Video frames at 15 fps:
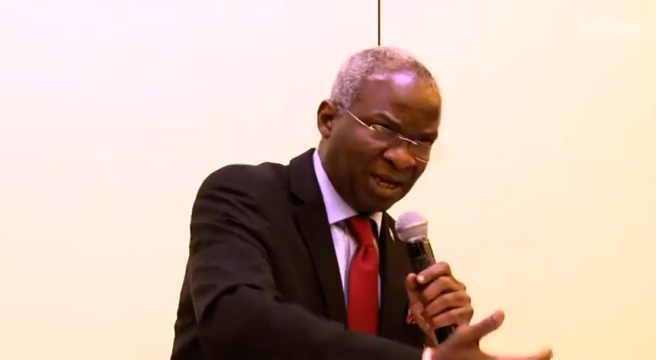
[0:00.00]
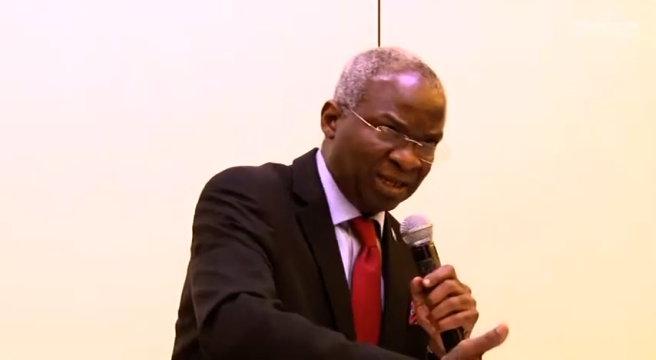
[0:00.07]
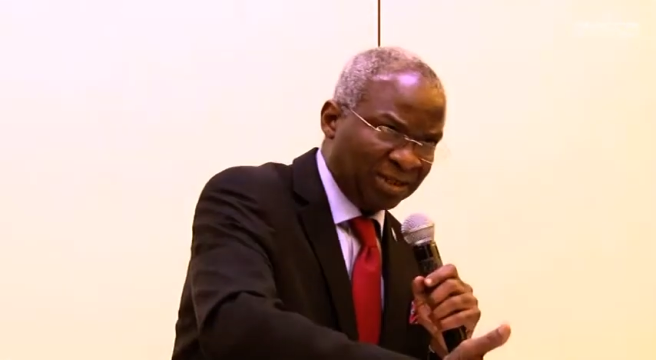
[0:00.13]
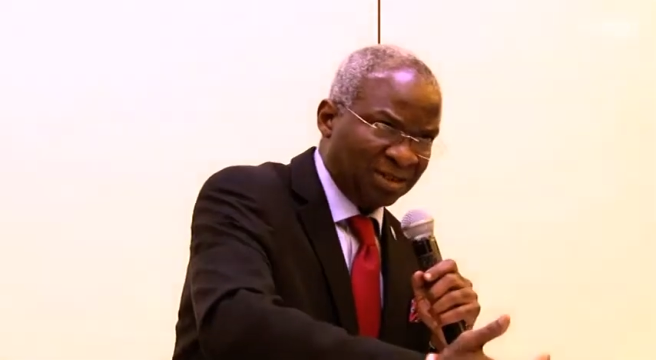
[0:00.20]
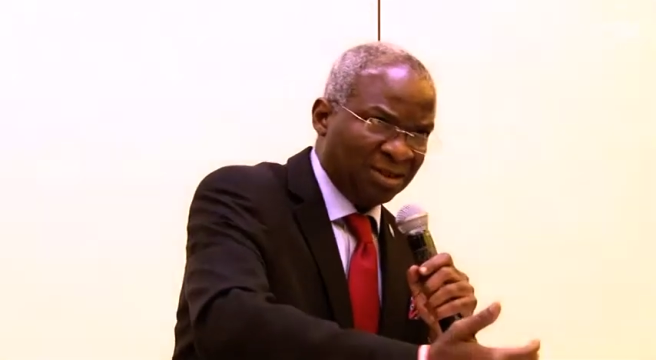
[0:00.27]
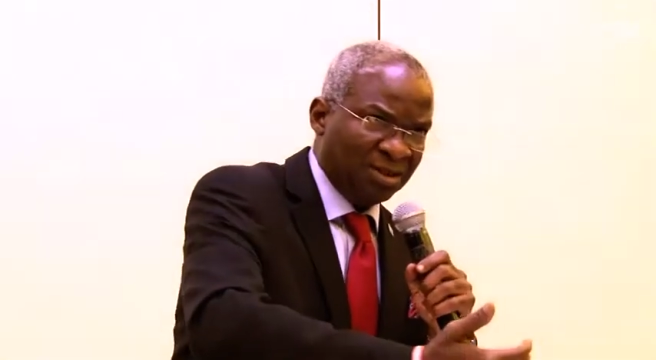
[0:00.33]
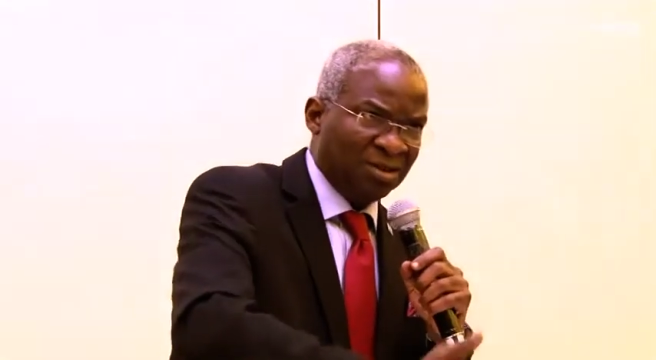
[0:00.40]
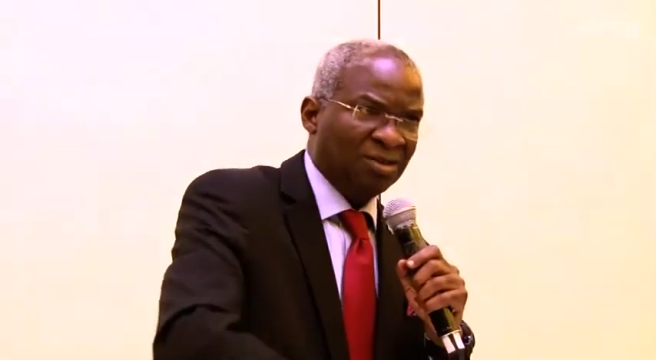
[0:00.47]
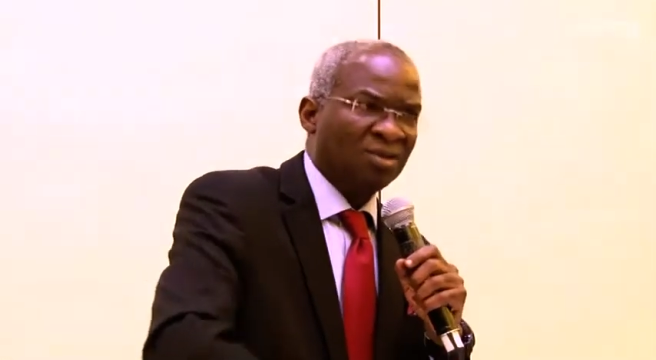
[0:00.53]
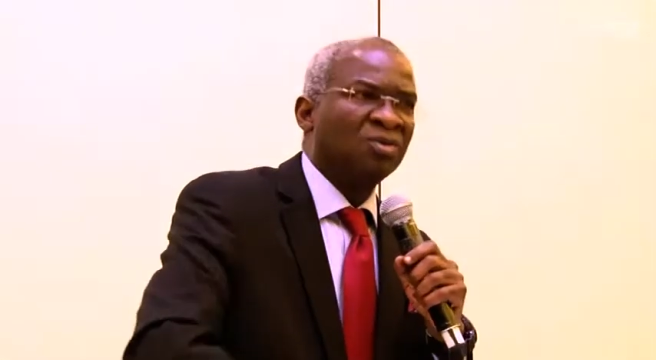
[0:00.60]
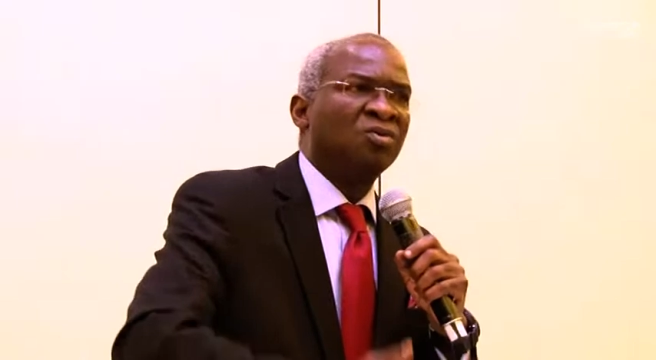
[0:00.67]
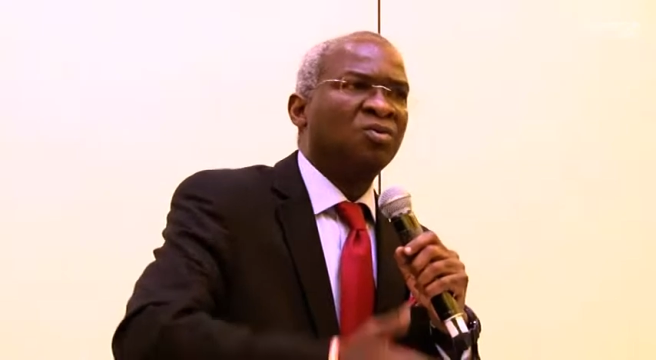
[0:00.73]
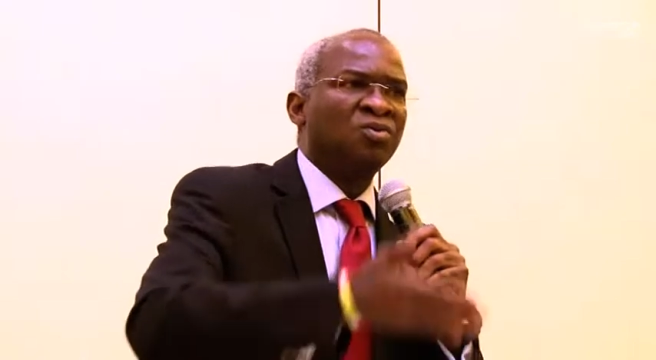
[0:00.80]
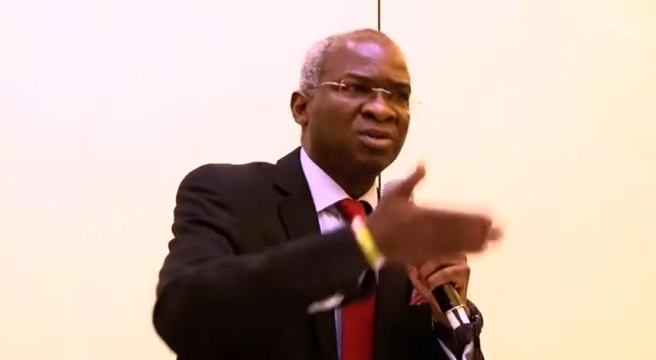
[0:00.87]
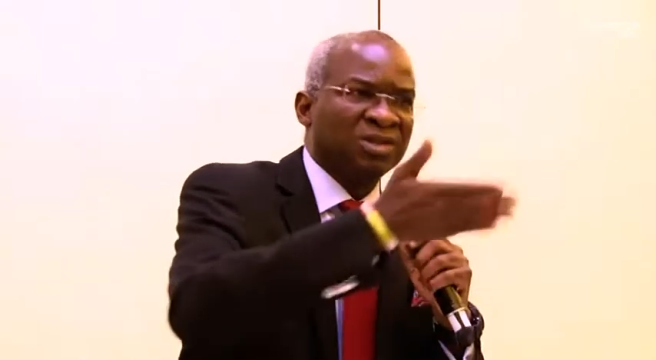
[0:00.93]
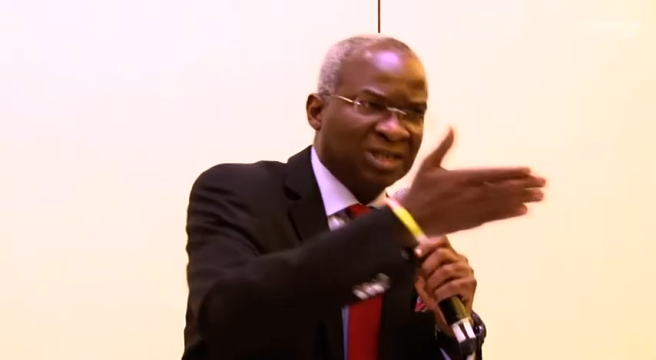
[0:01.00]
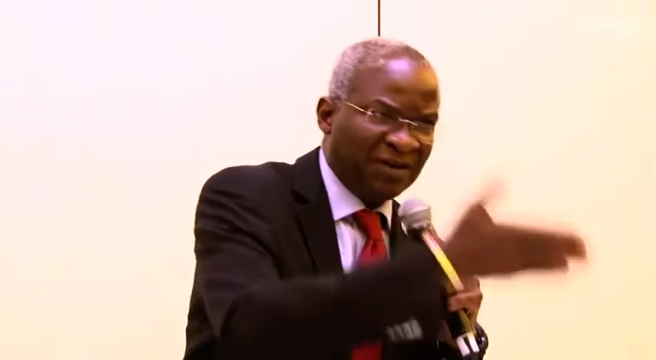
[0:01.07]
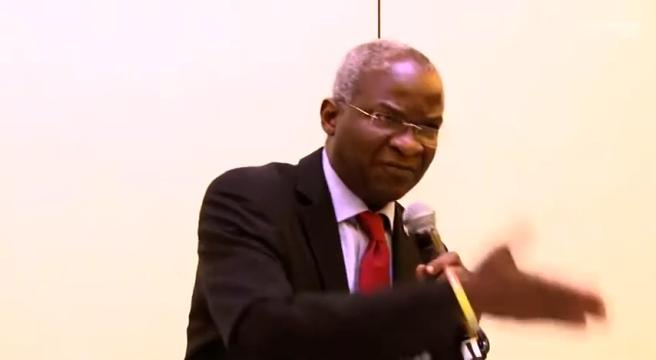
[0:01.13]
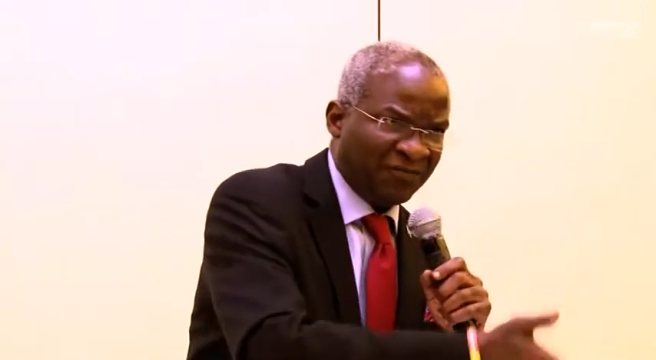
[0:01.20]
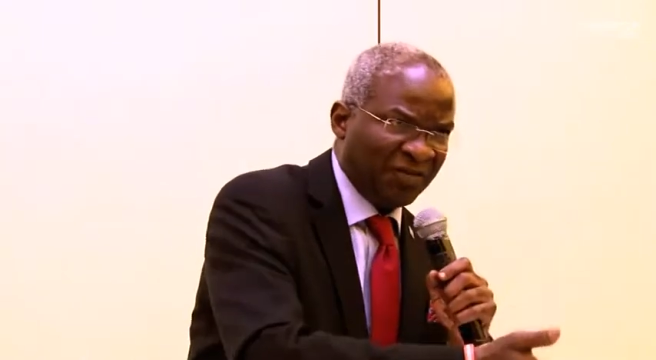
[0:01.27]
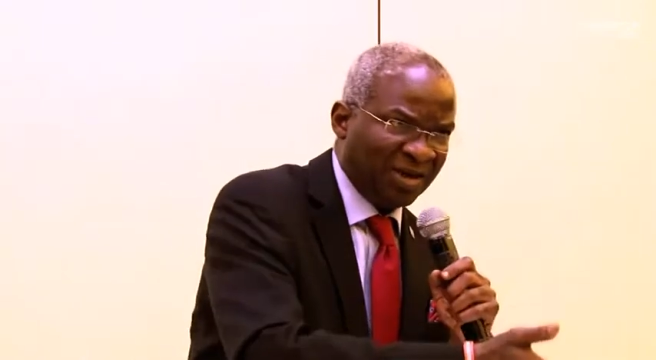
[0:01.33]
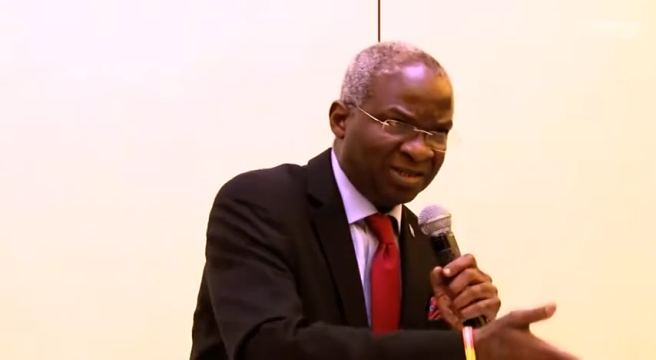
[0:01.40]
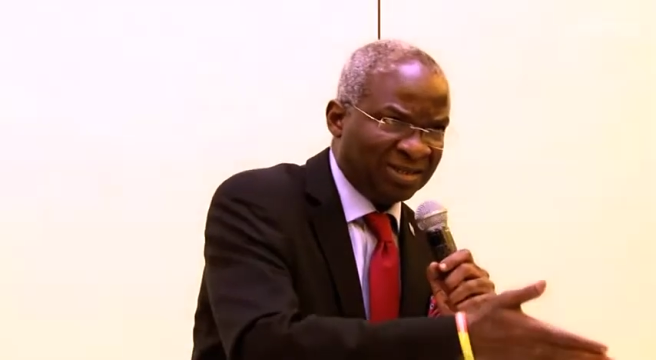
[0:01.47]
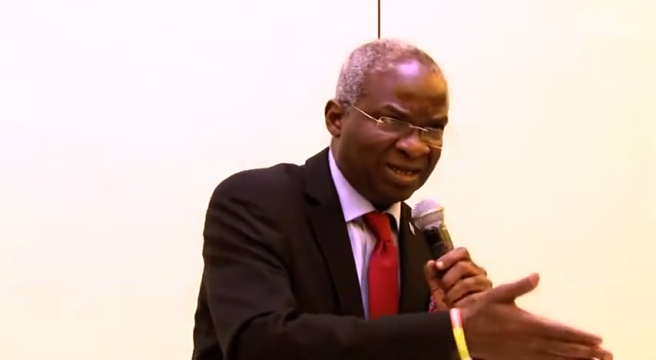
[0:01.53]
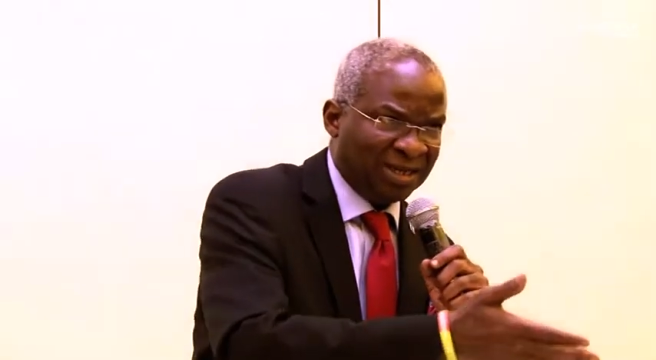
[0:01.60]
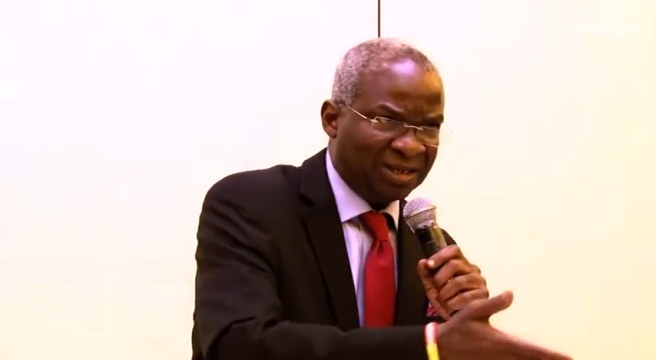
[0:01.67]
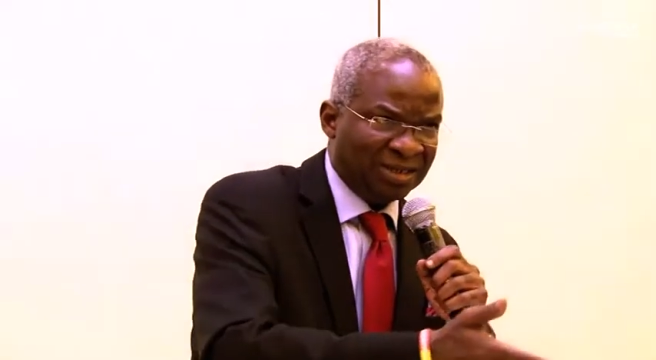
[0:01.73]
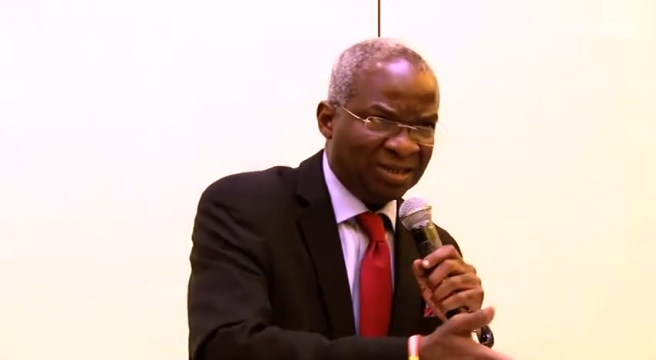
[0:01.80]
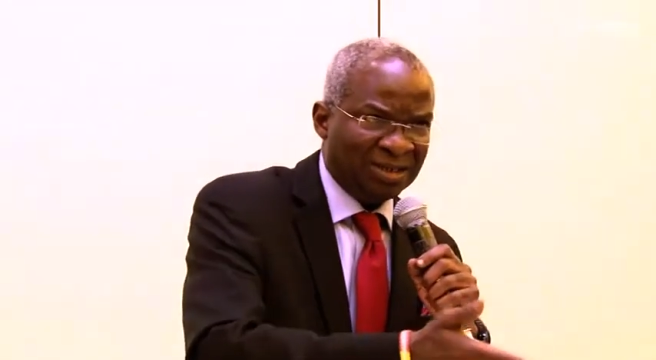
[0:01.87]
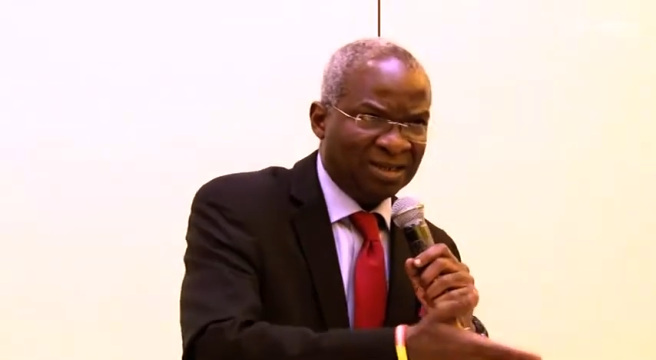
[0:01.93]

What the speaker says: at who is affected.